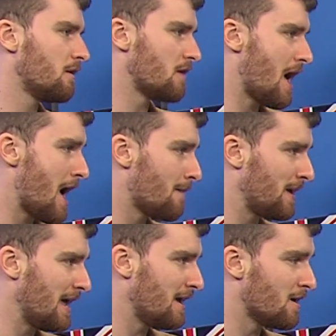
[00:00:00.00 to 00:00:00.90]

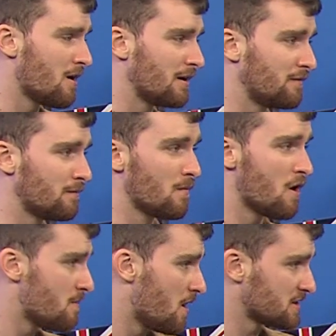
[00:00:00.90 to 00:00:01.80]
RP, or even more
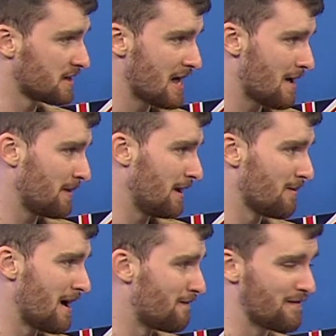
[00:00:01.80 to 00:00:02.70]
posh than RP,
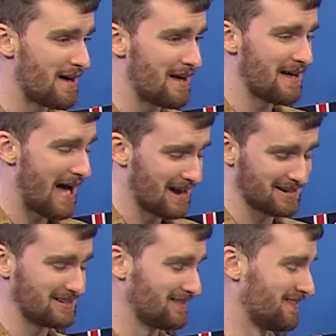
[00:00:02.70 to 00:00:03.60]
whatever the
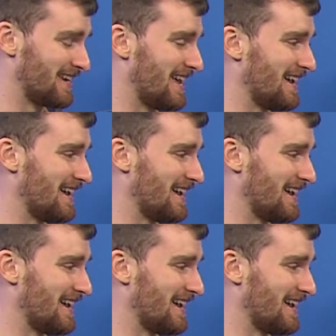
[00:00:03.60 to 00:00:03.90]
accent the king